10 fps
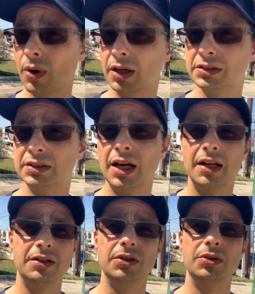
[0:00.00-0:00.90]
us,
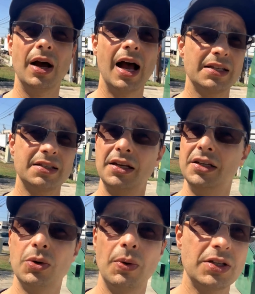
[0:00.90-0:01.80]
that you ask any
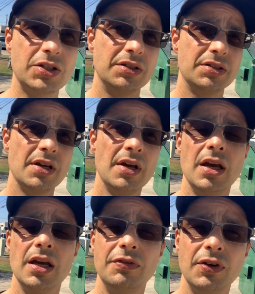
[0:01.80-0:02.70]
questions
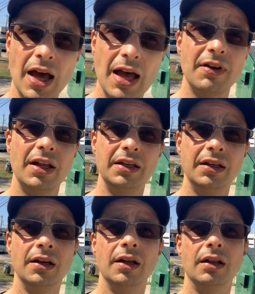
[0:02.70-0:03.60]
if you have any,
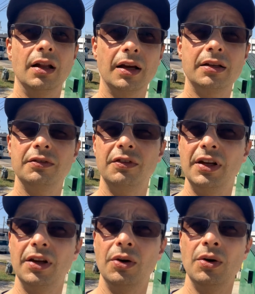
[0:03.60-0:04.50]
like the
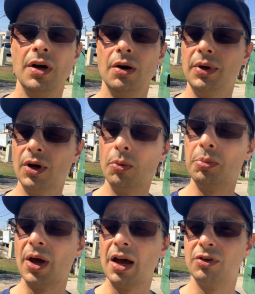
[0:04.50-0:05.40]
video. We hope
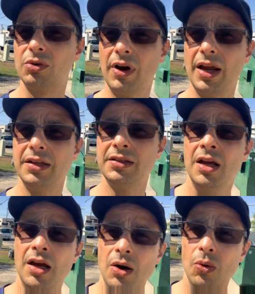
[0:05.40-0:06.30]
you have a great
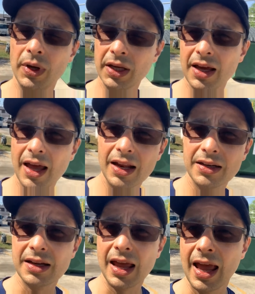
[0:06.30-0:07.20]

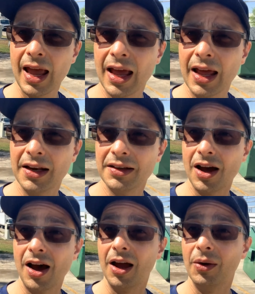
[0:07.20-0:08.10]
weekend, and
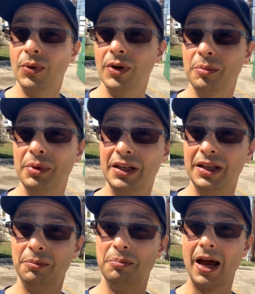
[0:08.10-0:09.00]
I will
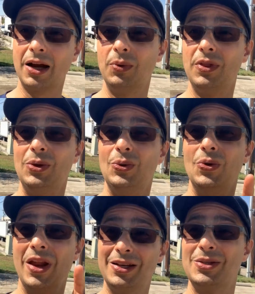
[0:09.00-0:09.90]
be back with you
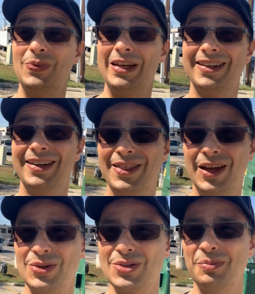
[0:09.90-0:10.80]
next week.
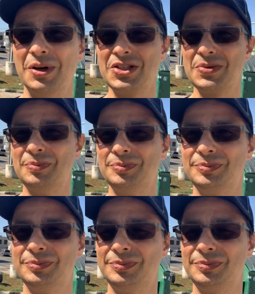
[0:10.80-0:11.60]
Thank you so much.